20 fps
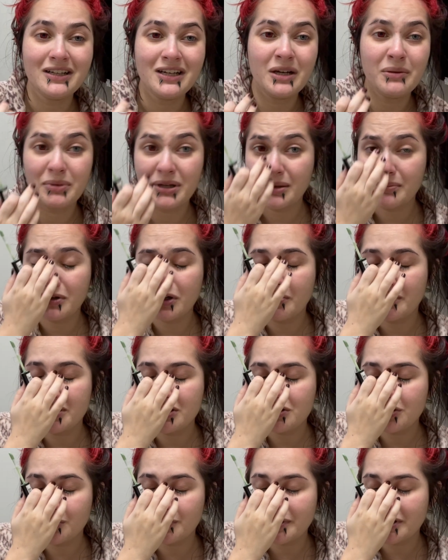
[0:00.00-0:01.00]
But I'm going
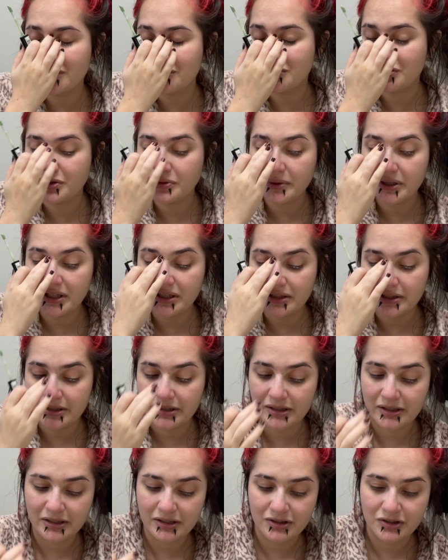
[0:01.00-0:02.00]
to redo it
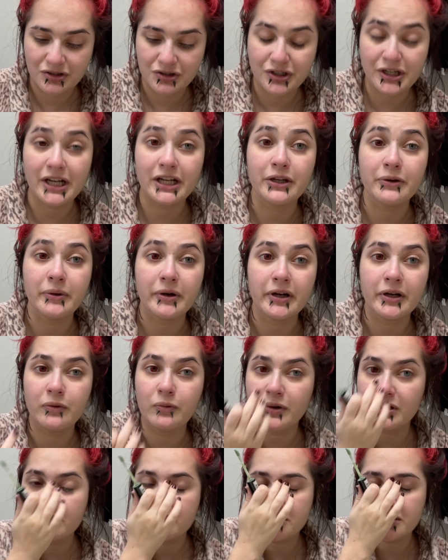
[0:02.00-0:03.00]
in January
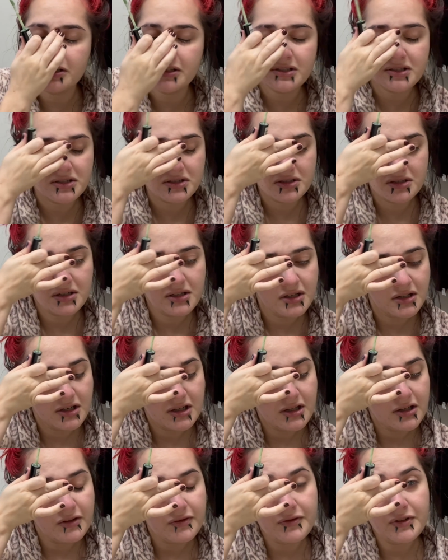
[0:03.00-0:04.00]
once this
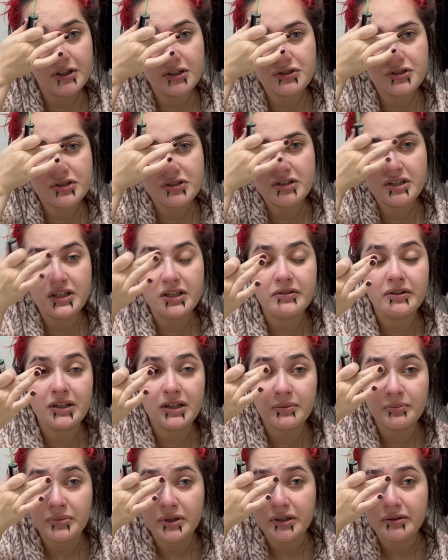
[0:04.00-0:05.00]
finishes healing
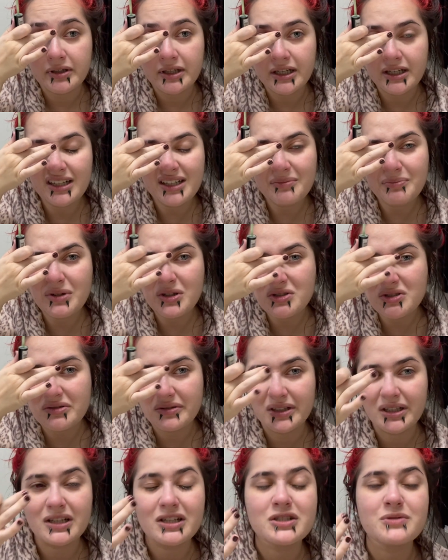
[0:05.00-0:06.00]
completely, and it
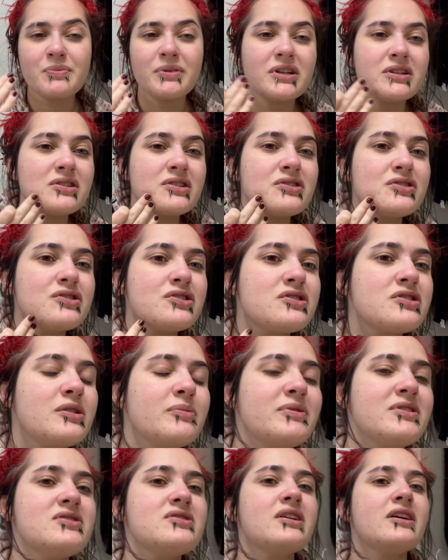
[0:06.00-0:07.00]
mostly is, but this is just to
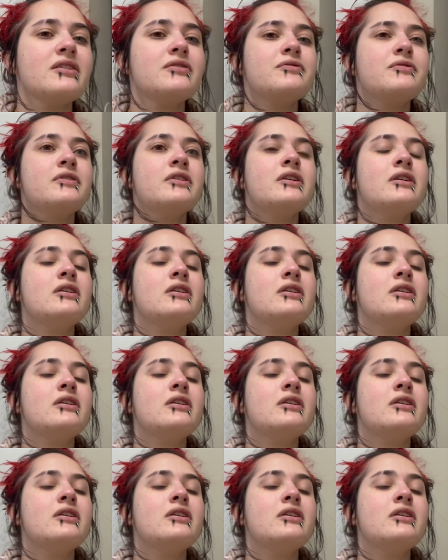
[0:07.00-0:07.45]
be safe.